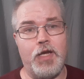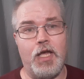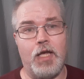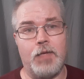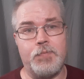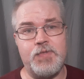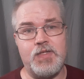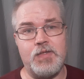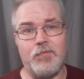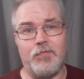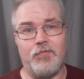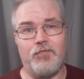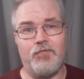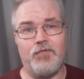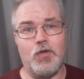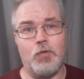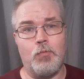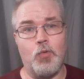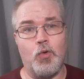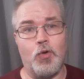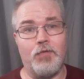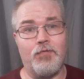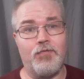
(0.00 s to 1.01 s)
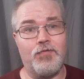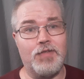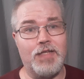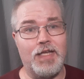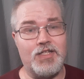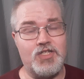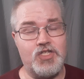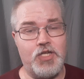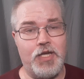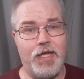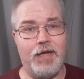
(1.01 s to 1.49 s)
helps it feel more
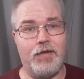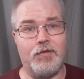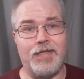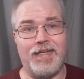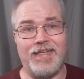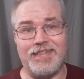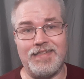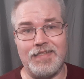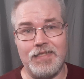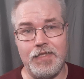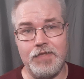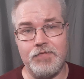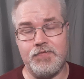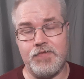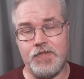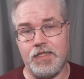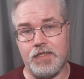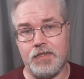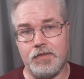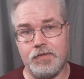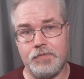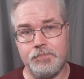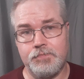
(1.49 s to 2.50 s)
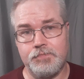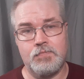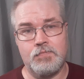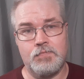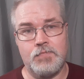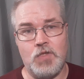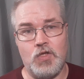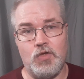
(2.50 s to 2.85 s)
fleshed out and lived in.